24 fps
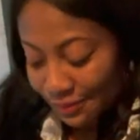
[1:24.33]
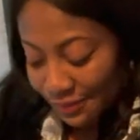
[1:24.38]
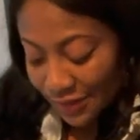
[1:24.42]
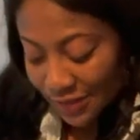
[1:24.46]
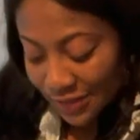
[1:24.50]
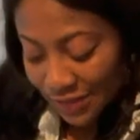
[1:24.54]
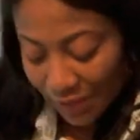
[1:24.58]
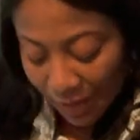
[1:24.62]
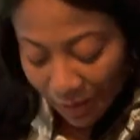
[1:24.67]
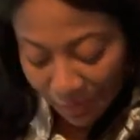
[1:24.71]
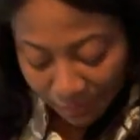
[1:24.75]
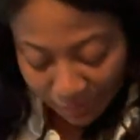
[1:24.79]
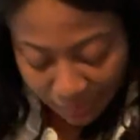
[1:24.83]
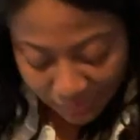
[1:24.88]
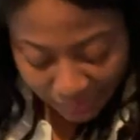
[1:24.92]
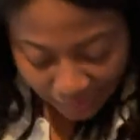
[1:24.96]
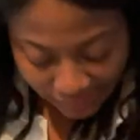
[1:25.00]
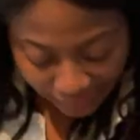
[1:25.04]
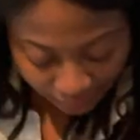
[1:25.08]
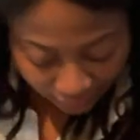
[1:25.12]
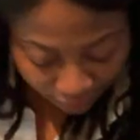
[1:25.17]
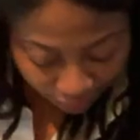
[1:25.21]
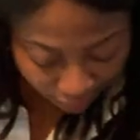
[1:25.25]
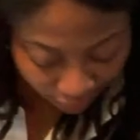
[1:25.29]
some
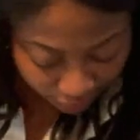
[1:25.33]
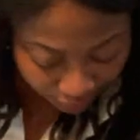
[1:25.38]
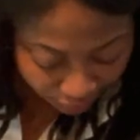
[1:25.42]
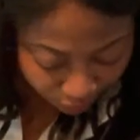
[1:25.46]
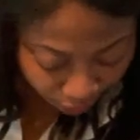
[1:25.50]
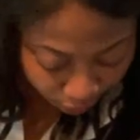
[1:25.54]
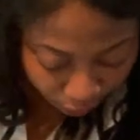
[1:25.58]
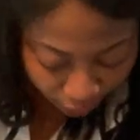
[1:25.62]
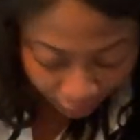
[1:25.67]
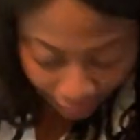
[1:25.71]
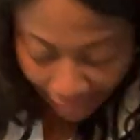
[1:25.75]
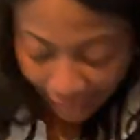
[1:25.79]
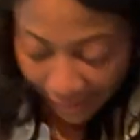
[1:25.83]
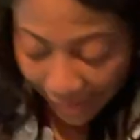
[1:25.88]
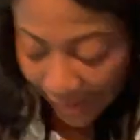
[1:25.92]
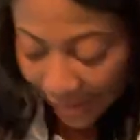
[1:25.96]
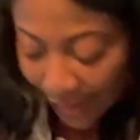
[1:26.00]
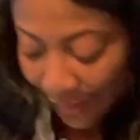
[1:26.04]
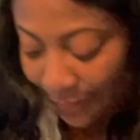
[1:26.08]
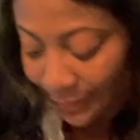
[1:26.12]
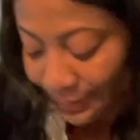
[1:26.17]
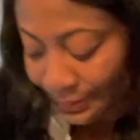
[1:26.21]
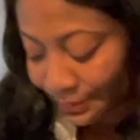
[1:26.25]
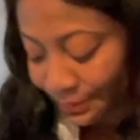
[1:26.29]
still on the
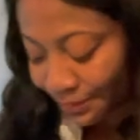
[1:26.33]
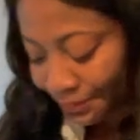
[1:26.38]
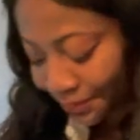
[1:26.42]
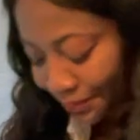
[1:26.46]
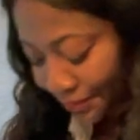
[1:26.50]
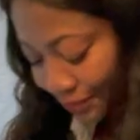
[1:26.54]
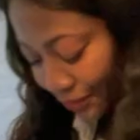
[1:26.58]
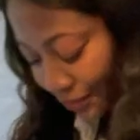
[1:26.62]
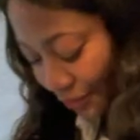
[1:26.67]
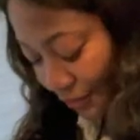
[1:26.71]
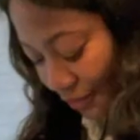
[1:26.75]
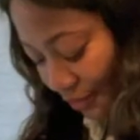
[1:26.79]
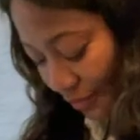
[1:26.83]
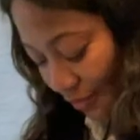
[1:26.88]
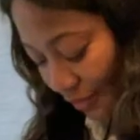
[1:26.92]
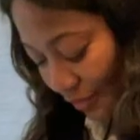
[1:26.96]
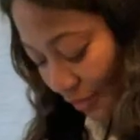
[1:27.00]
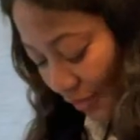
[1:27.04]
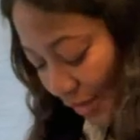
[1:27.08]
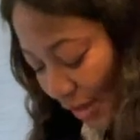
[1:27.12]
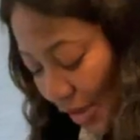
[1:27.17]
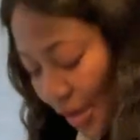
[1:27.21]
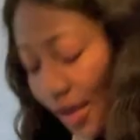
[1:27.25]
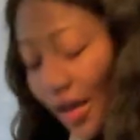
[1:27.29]
way.
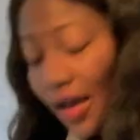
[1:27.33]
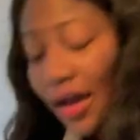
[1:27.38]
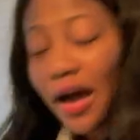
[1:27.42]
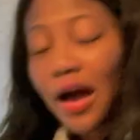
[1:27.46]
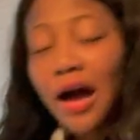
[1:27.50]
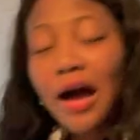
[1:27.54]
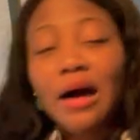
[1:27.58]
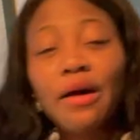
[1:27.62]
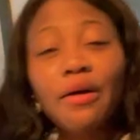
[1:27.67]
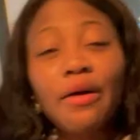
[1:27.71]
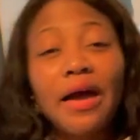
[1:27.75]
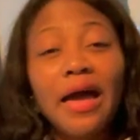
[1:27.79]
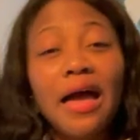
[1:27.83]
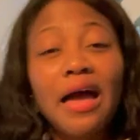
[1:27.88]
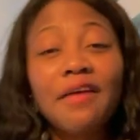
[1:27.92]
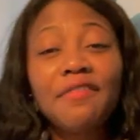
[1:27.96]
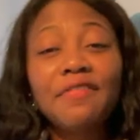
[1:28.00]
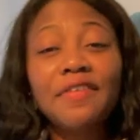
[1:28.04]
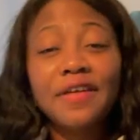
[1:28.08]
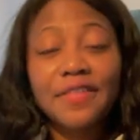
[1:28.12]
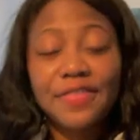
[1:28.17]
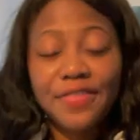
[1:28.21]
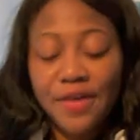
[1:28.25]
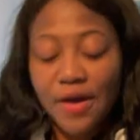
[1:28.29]

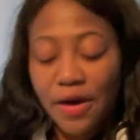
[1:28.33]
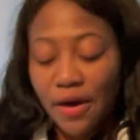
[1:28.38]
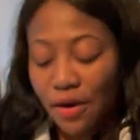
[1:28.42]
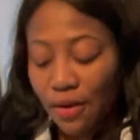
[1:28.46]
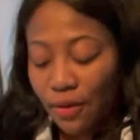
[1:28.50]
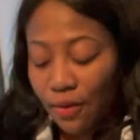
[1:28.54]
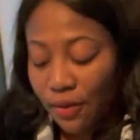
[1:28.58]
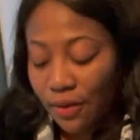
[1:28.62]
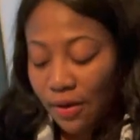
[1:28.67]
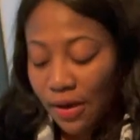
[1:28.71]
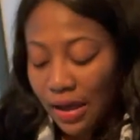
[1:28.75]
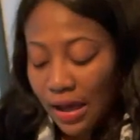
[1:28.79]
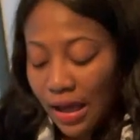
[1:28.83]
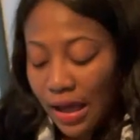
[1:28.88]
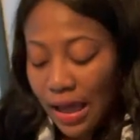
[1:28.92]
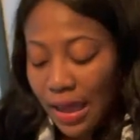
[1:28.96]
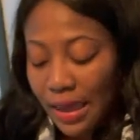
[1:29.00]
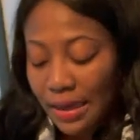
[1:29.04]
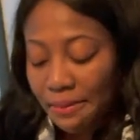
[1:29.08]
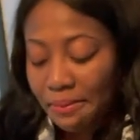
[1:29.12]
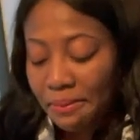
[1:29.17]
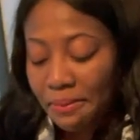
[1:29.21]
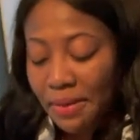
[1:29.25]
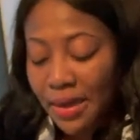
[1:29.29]
However though,
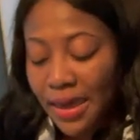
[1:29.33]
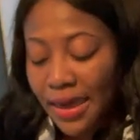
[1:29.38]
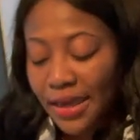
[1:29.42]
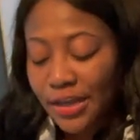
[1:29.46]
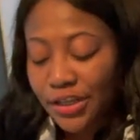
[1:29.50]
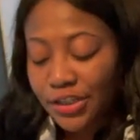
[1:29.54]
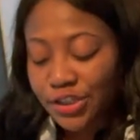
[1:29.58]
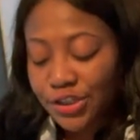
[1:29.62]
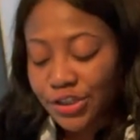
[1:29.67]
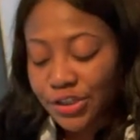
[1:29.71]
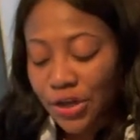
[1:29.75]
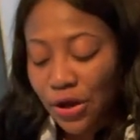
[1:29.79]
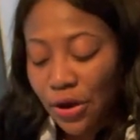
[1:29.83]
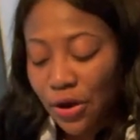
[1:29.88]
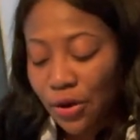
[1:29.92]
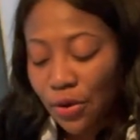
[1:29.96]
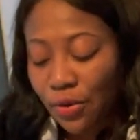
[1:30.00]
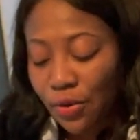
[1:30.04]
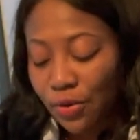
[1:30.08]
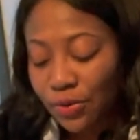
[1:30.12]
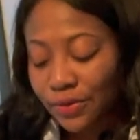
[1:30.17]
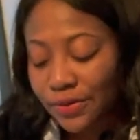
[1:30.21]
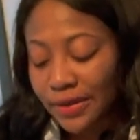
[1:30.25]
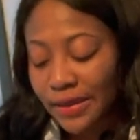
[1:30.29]
I may
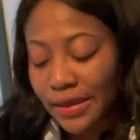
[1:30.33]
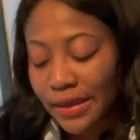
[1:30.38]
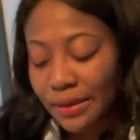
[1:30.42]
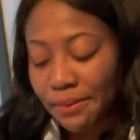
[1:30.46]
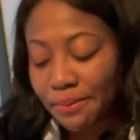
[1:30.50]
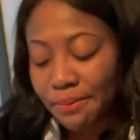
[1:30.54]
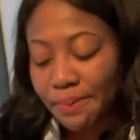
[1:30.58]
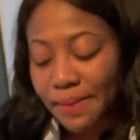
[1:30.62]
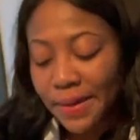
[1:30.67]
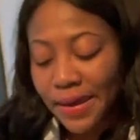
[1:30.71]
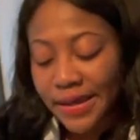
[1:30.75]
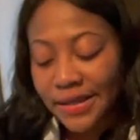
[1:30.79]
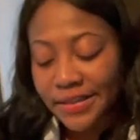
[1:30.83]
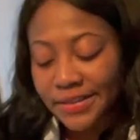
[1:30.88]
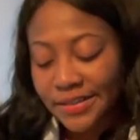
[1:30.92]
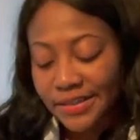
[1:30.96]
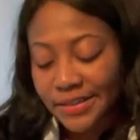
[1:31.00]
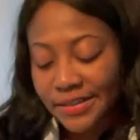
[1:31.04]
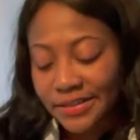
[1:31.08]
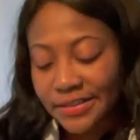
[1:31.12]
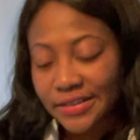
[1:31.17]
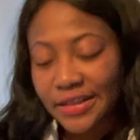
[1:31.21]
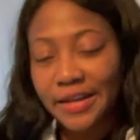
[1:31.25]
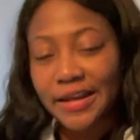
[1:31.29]
show the
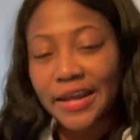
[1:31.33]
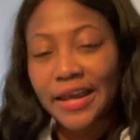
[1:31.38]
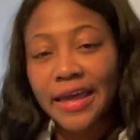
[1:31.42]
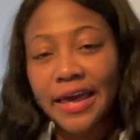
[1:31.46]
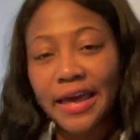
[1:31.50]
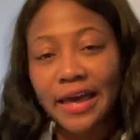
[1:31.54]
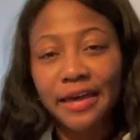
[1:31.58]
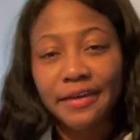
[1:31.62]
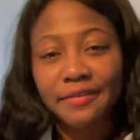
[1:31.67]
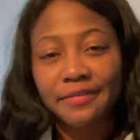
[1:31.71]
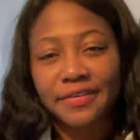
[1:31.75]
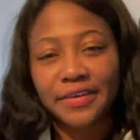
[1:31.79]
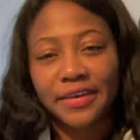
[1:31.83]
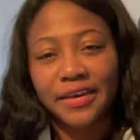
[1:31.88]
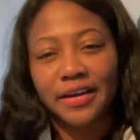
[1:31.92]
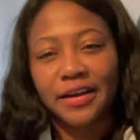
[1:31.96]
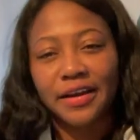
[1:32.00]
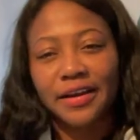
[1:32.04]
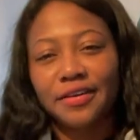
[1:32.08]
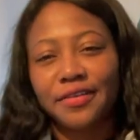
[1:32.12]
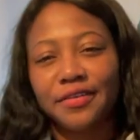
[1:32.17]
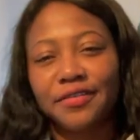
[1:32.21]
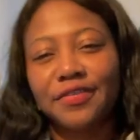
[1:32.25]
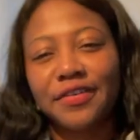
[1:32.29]
impatiens that I have here.
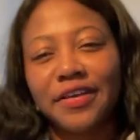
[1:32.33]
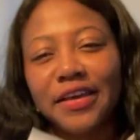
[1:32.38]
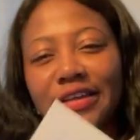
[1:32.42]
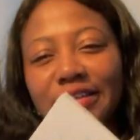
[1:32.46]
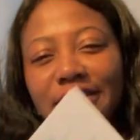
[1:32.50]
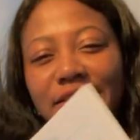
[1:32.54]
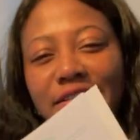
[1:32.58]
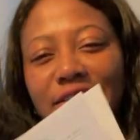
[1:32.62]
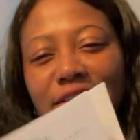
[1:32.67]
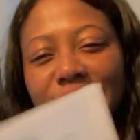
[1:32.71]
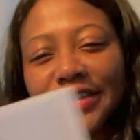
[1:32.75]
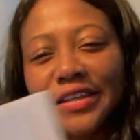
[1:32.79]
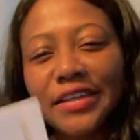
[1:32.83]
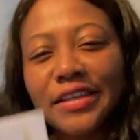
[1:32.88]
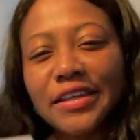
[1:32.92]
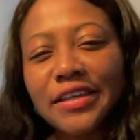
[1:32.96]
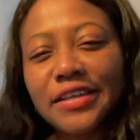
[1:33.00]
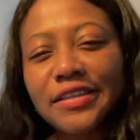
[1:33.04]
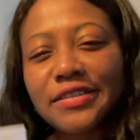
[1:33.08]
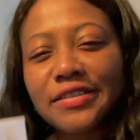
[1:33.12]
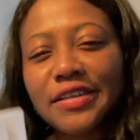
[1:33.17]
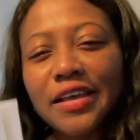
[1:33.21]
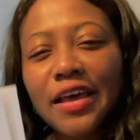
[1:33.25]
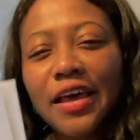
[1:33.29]
I don't know if you guys can see
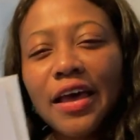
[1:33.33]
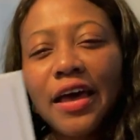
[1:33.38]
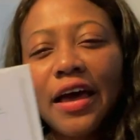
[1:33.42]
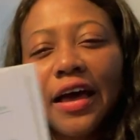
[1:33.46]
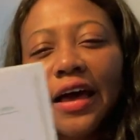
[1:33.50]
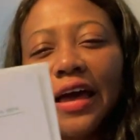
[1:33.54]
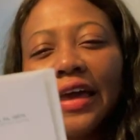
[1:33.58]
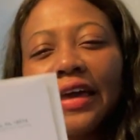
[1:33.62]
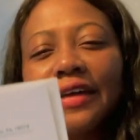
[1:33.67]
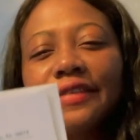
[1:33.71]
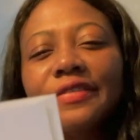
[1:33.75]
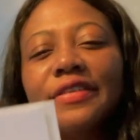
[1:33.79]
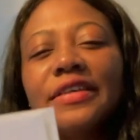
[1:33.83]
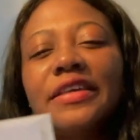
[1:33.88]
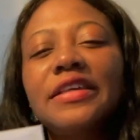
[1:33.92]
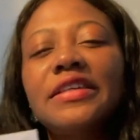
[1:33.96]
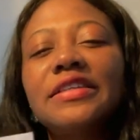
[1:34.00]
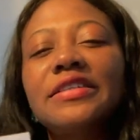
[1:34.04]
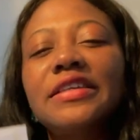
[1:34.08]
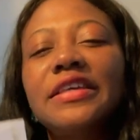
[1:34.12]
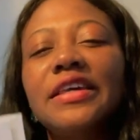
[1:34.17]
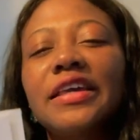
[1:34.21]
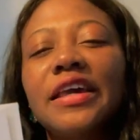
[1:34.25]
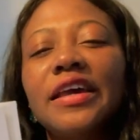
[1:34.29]
this. I have
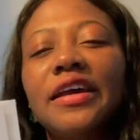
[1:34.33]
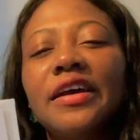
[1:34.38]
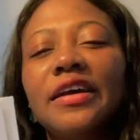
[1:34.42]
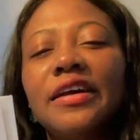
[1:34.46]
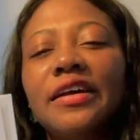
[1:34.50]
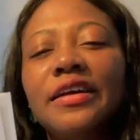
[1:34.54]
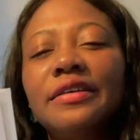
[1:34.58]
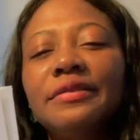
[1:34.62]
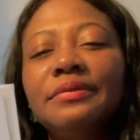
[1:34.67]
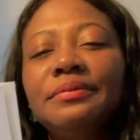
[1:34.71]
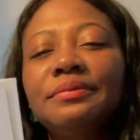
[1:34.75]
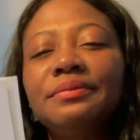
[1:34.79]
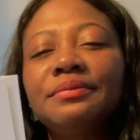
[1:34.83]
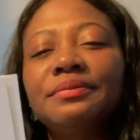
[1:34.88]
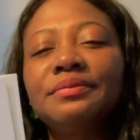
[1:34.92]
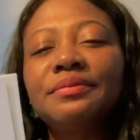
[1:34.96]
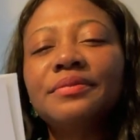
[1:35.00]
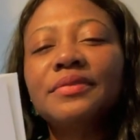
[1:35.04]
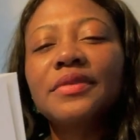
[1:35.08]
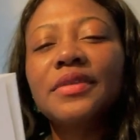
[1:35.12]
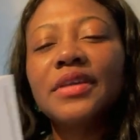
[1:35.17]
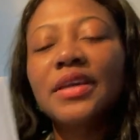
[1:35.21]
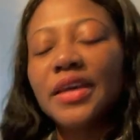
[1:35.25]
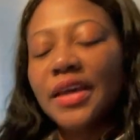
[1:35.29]
these here,
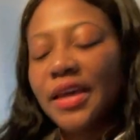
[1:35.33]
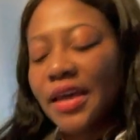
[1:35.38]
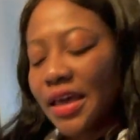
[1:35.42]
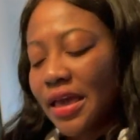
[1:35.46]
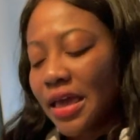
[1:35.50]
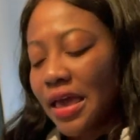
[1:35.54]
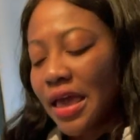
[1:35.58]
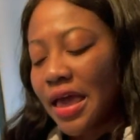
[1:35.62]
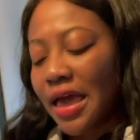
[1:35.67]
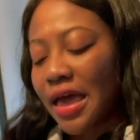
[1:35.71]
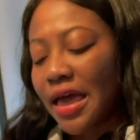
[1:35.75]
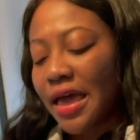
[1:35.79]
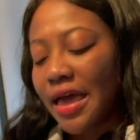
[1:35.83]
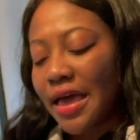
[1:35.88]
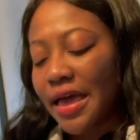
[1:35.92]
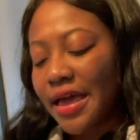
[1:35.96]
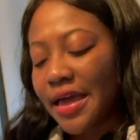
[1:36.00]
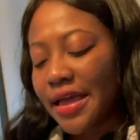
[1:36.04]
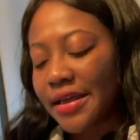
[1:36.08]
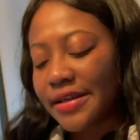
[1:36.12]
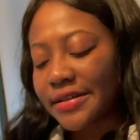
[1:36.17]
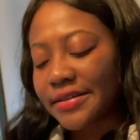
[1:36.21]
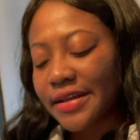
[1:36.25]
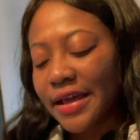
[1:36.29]

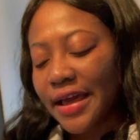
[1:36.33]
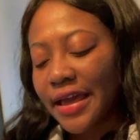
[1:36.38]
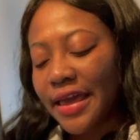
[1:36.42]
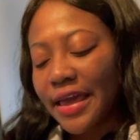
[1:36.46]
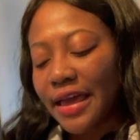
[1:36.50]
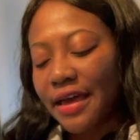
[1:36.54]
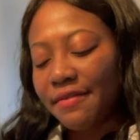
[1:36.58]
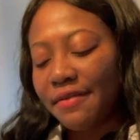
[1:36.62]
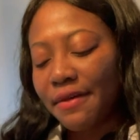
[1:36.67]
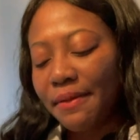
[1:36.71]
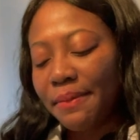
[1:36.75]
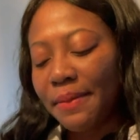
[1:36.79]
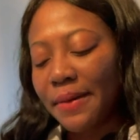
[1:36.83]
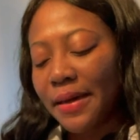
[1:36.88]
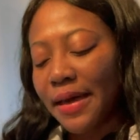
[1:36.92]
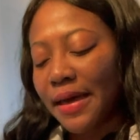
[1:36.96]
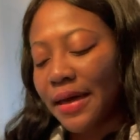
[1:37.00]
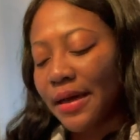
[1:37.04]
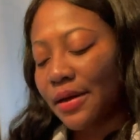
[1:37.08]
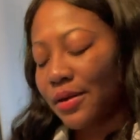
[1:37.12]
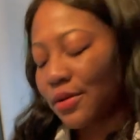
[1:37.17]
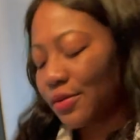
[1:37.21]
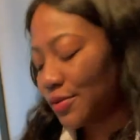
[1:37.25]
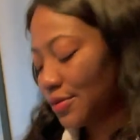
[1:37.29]
and I have
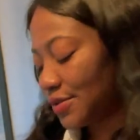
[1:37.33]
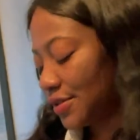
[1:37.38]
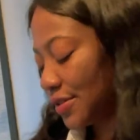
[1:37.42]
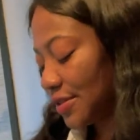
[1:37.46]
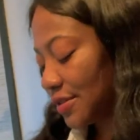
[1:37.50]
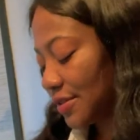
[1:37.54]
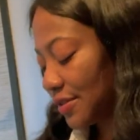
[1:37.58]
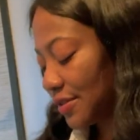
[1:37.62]
about